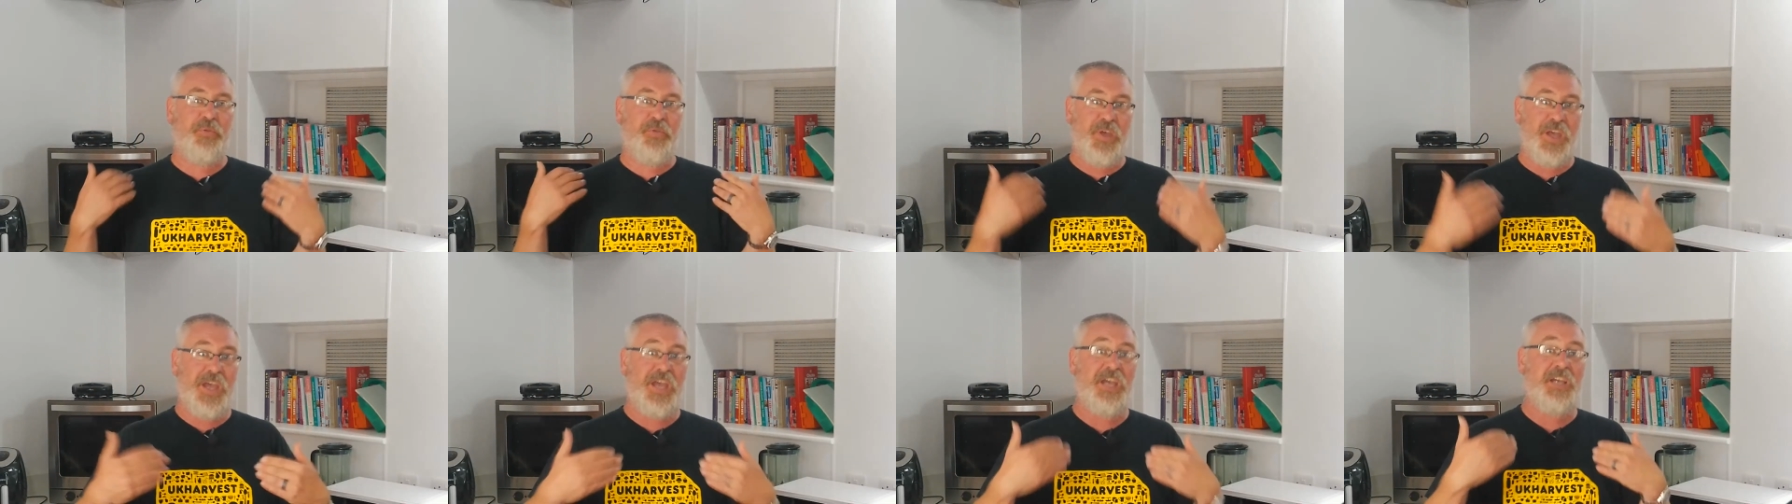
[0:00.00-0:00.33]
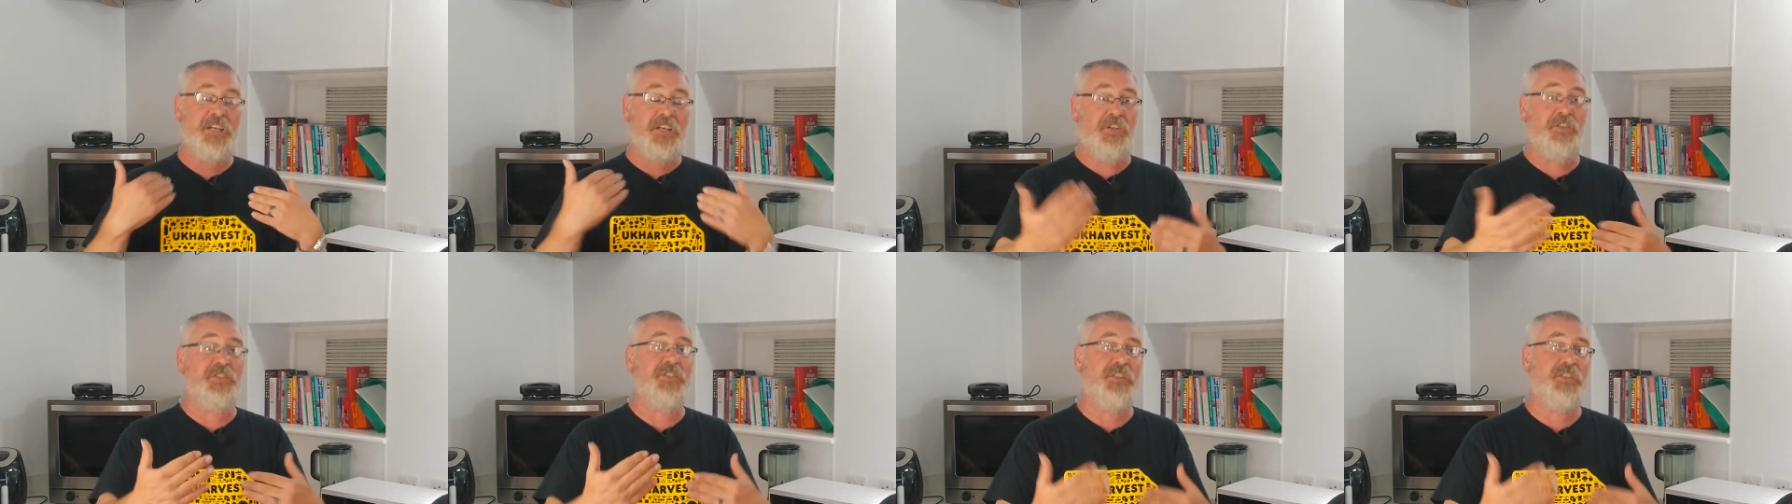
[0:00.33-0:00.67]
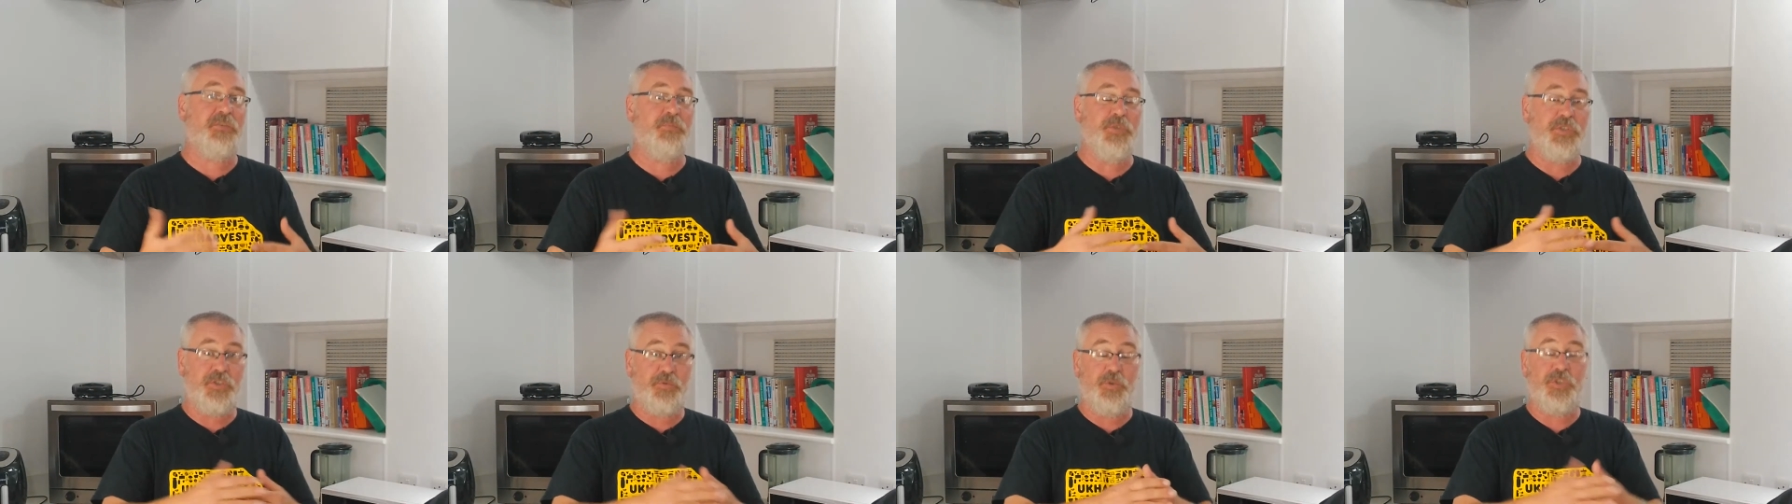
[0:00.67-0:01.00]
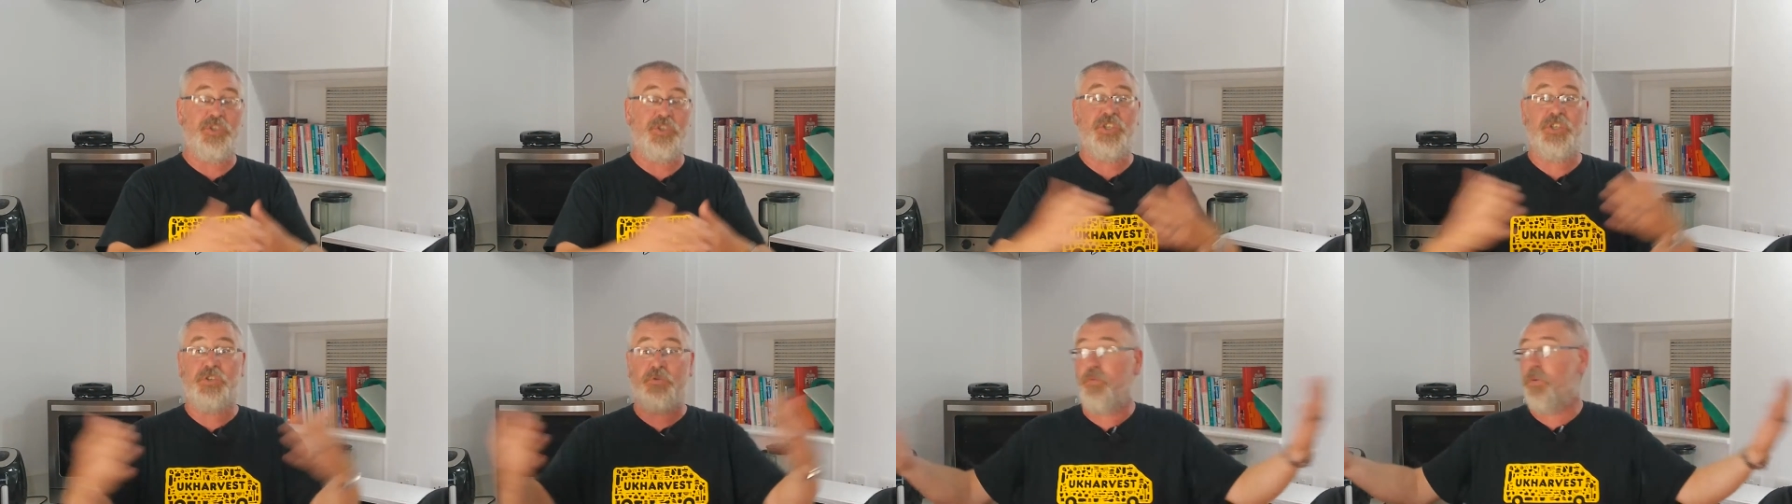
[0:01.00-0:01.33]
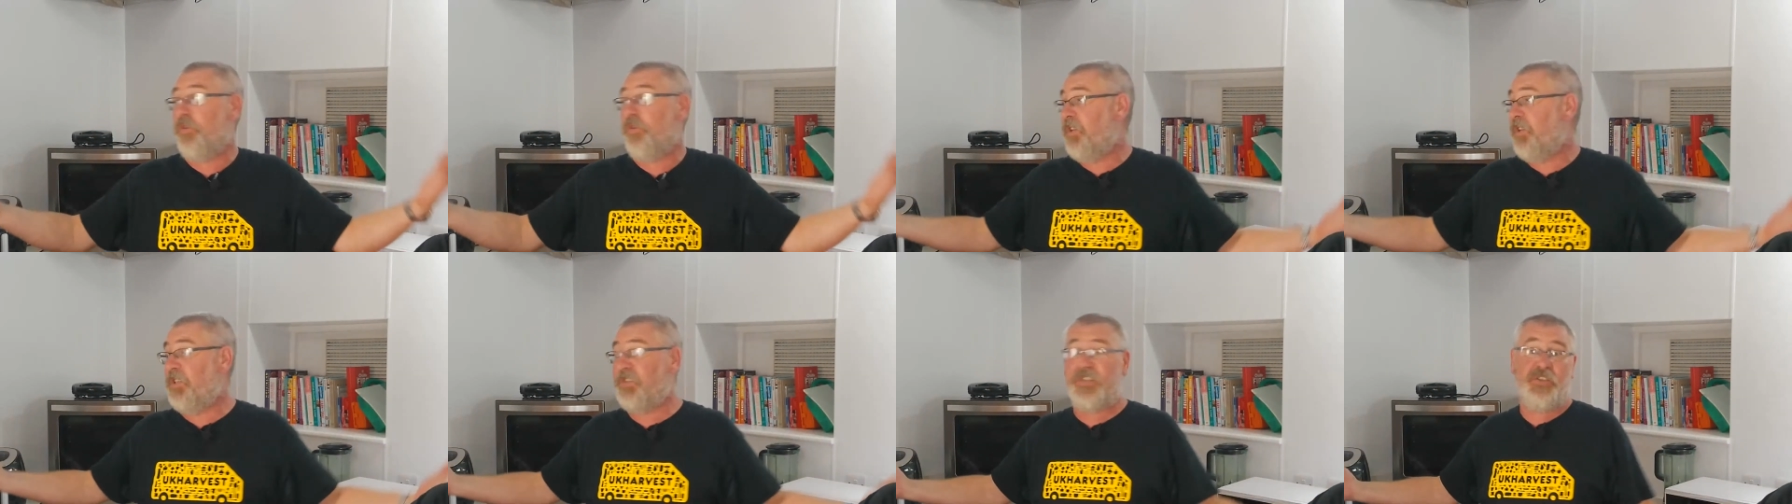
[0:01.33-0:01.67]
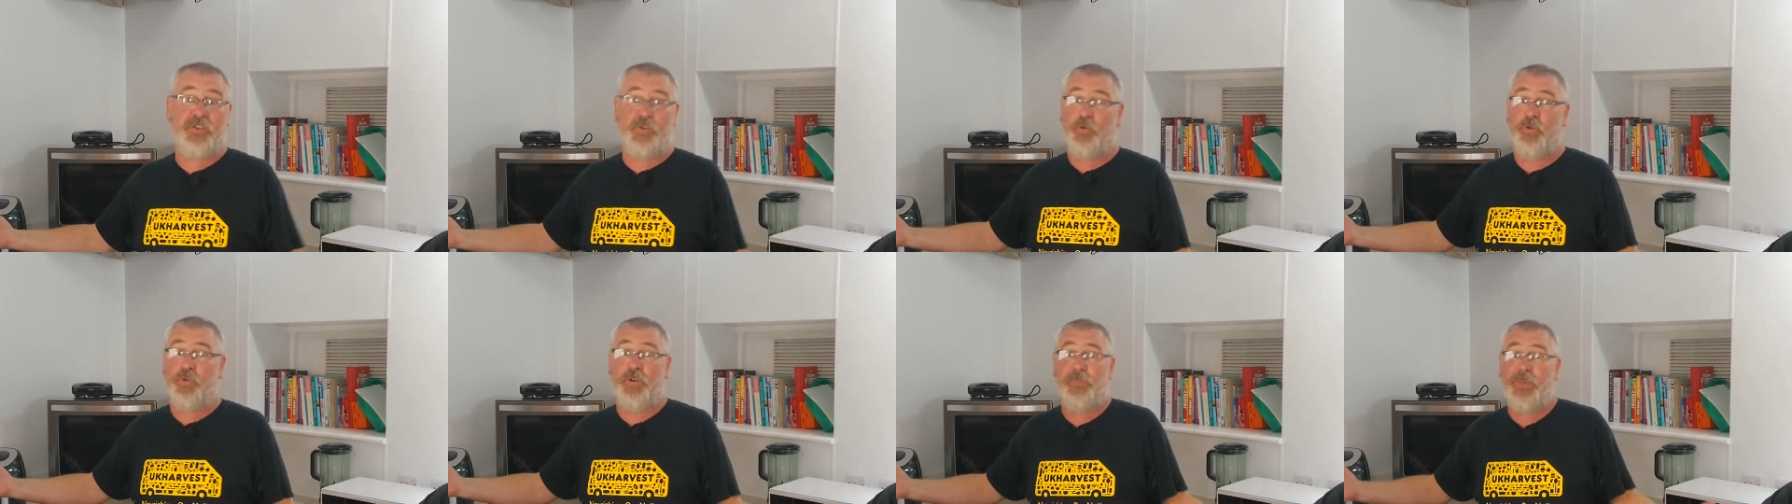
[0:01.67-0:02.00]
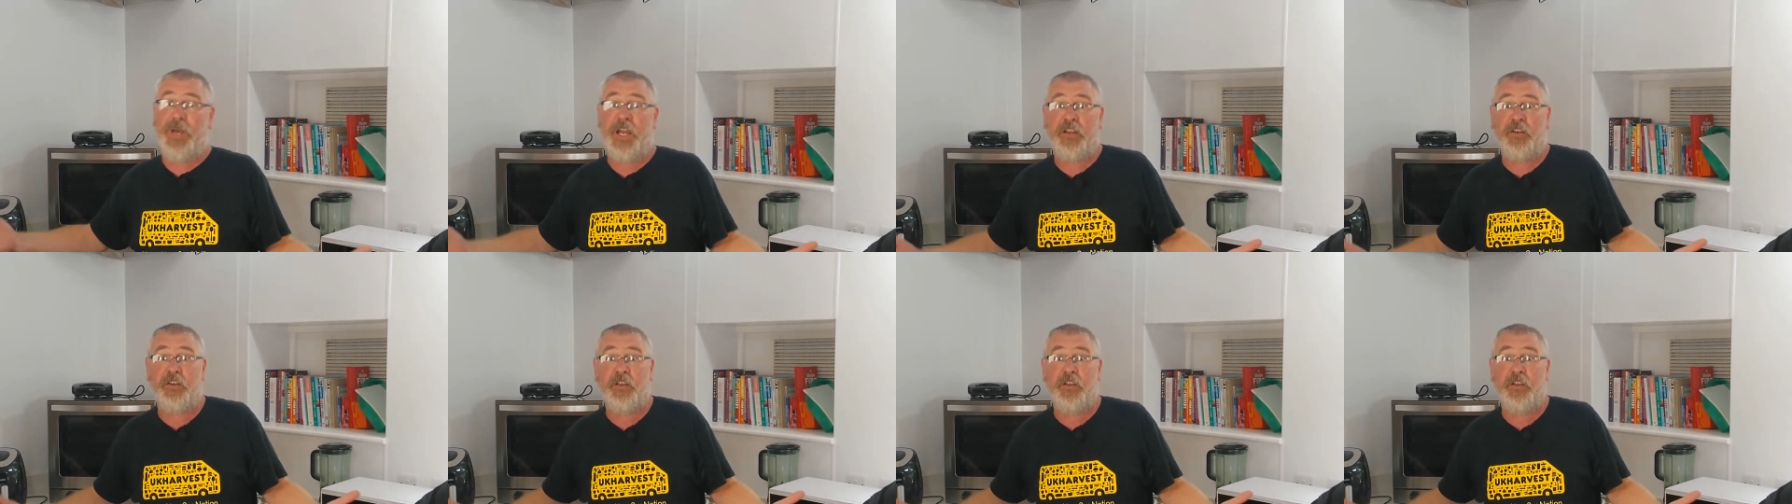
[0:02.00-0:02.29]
their customers, which is what this is all about.